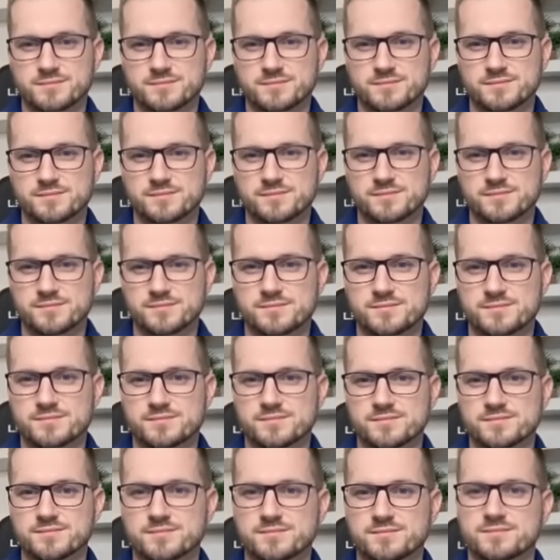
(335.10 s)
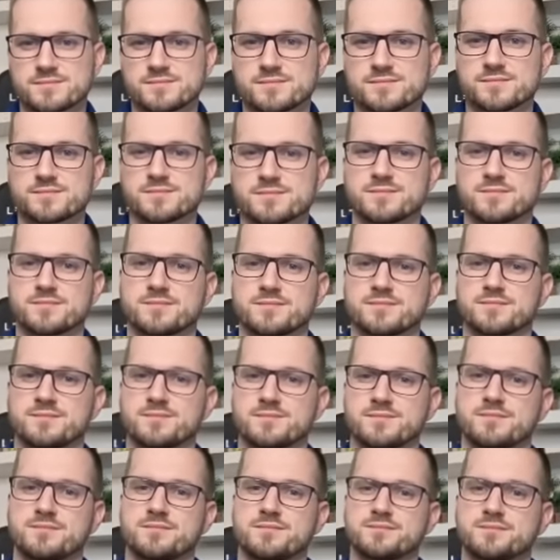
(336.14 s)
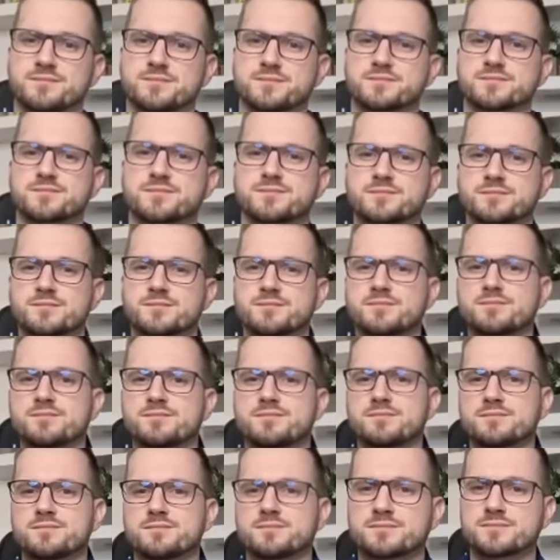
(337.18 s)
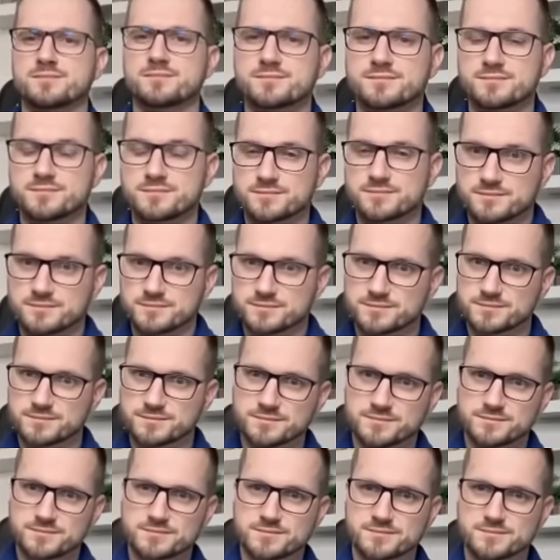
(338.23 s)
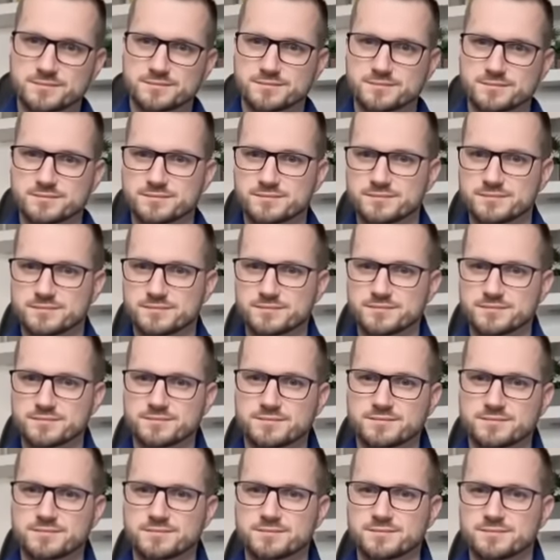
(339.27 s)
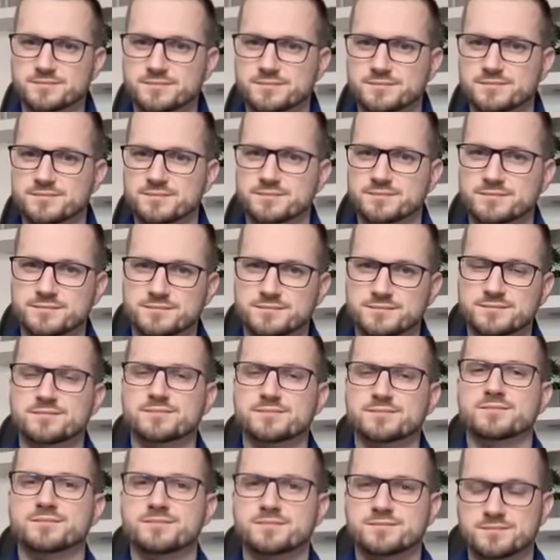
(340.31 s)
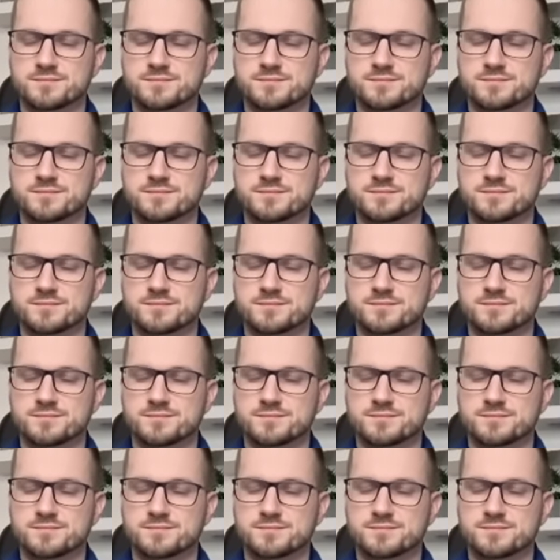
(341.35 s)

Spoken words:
(not speaking)